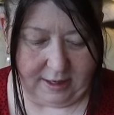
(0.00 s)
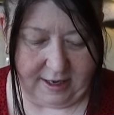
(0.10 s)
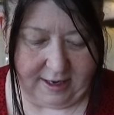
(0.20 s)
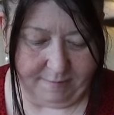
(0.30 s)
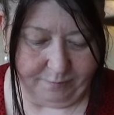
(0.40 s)

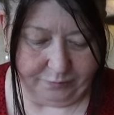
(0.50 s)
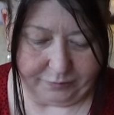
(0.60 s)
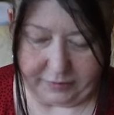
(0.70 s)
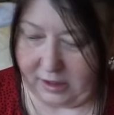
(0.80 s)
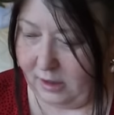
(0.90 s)

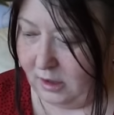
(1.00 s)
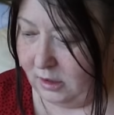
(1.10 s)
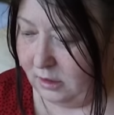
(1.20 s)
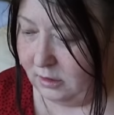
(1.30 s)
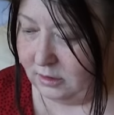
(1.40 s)

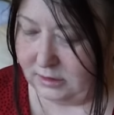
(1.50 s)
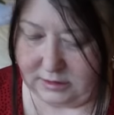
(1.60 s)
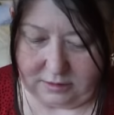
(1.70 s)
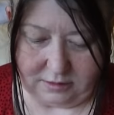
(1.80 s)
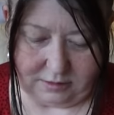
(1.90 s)

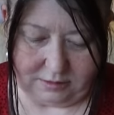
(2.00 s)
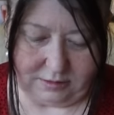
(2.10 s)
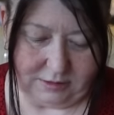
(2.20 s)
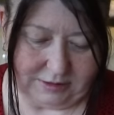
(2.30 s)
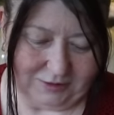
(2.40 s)

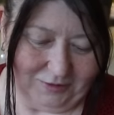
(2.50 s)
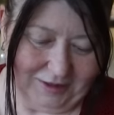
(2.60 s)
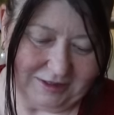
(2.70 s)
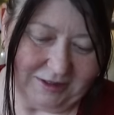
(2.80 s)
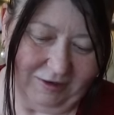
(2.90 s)
So
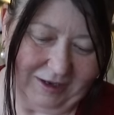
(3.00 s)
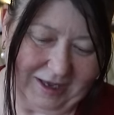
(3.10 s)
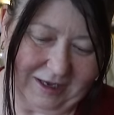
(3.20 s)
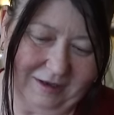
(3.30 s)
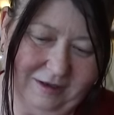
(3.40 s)
it's all
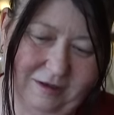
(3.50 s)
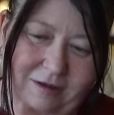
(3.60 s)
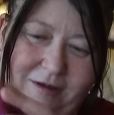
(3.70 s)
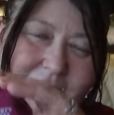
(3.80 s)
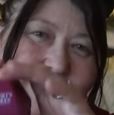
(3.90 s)
like
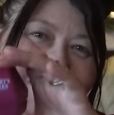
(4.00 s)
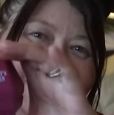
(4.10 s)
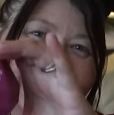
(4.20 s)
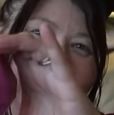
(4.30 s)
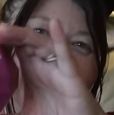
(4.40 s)
in
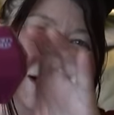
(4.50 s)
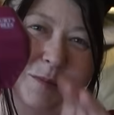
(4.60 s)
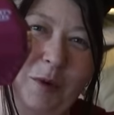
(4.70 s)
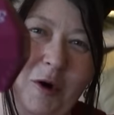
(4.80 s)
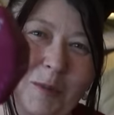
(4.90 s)
this like
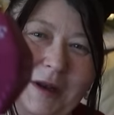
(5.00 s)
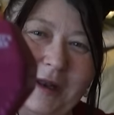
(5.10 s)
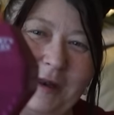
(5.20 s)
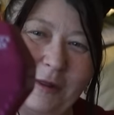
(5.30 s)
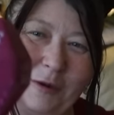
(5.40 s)
little bauble,
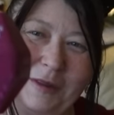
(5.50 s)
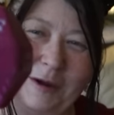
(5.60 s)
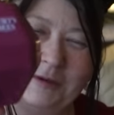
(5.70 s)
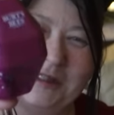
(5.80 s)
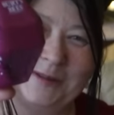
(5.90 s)
and I thought
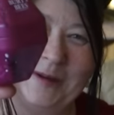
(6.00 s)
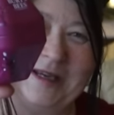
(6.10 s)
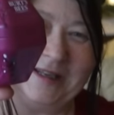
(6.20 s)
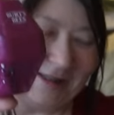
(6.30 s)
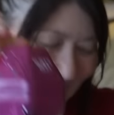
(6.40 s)
that was
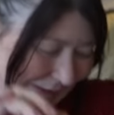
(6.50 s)
sweet as